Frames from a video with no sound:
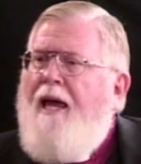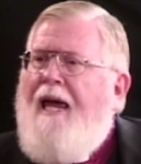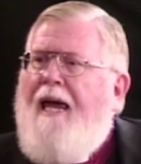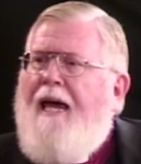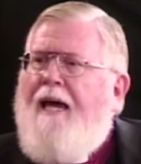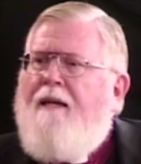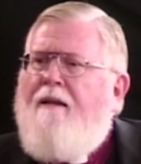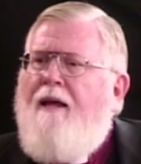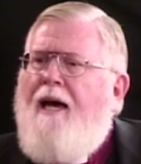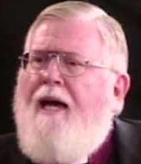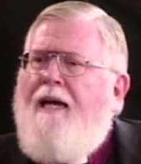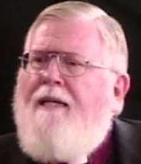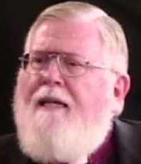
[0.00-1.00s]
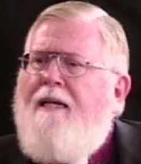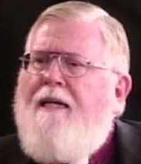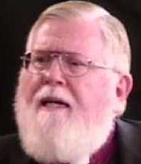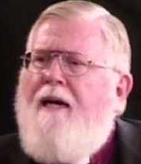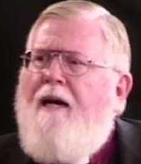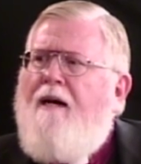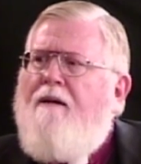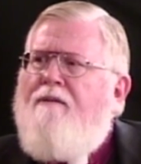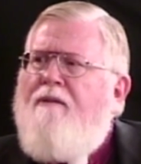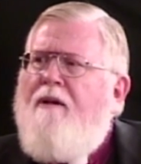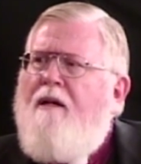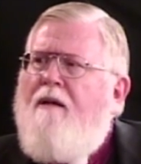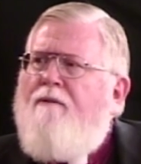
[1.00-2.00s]
and the idea
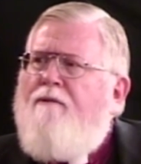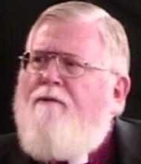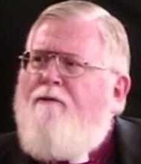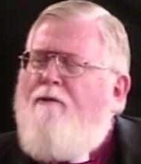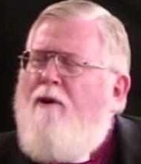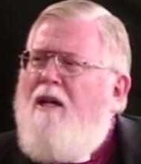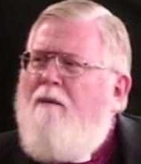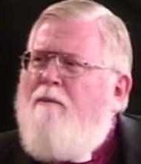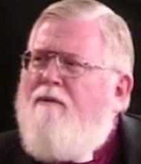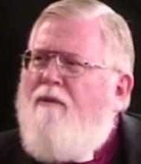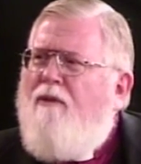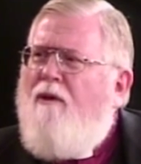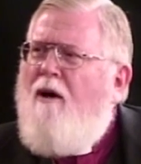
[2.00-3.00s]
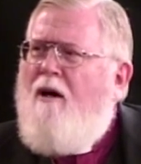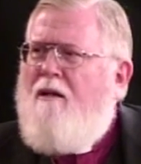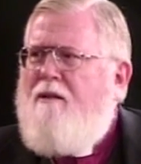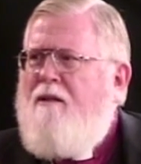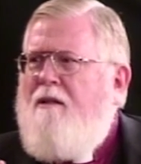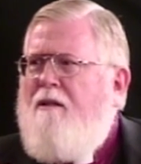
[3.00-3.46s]
of freedom of thought.